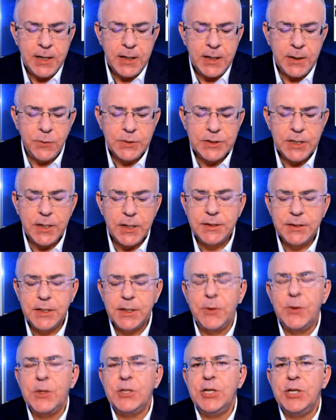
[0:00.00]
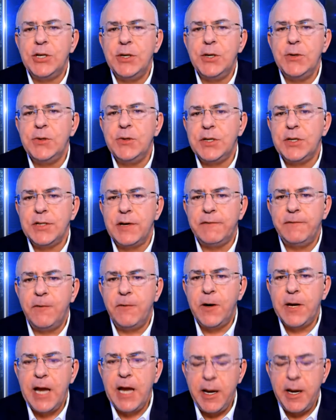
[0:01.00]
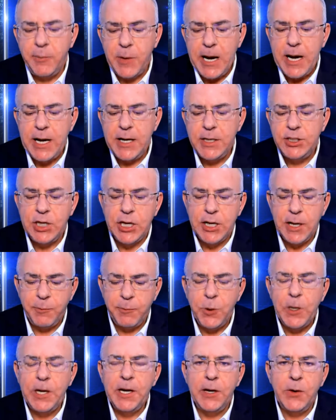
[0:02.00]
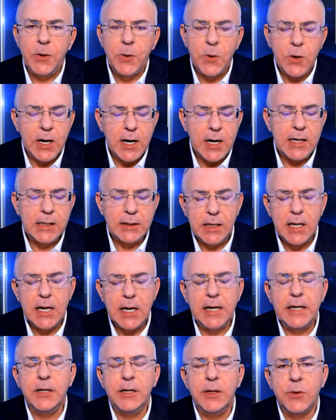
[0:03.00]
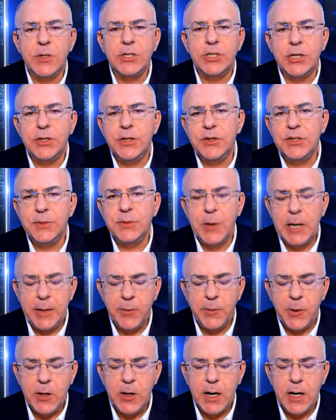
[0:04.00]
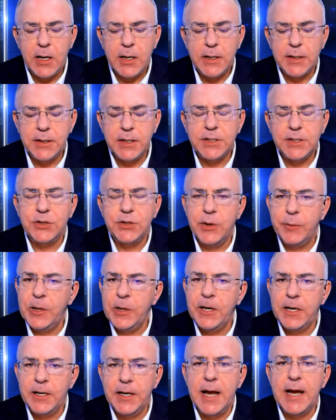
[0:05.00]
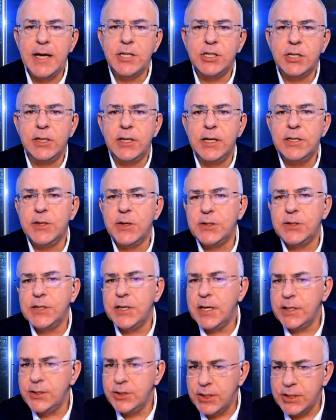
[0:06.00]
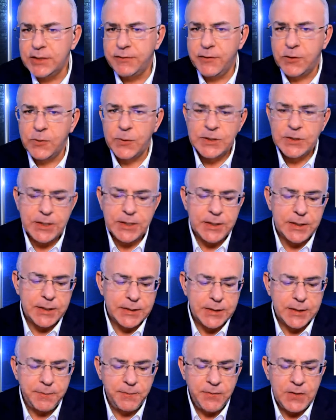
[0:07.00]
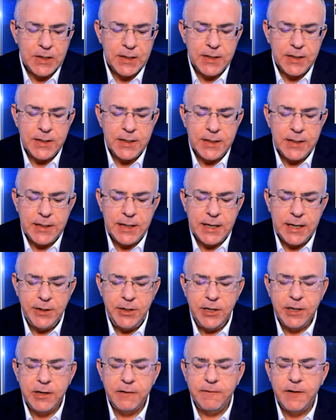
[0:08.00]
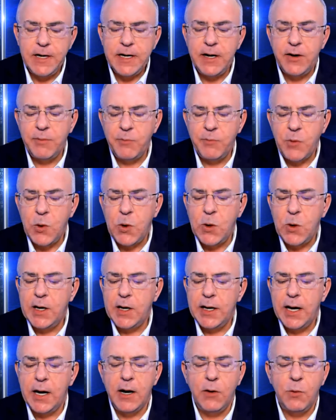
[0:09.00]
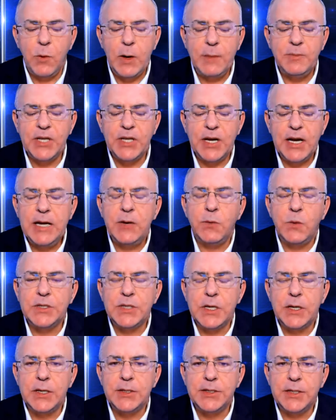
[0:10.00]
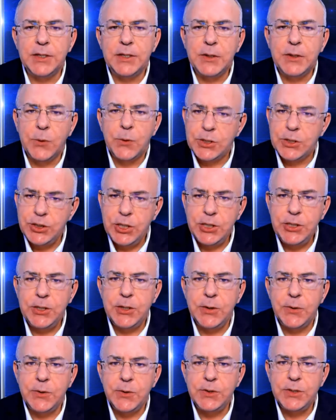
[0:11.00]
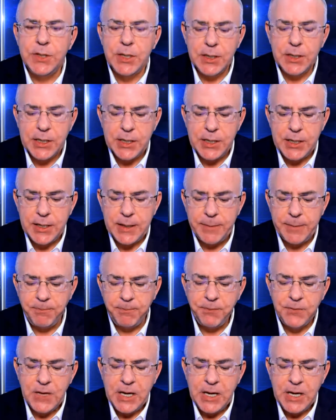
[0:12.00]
Wisconsin Christian News is a 48-page printed or online Christian newspaper distributed nationally, so it's not just for Wisconsin. And you can find out more at our website, wisconsinchristiannews.com.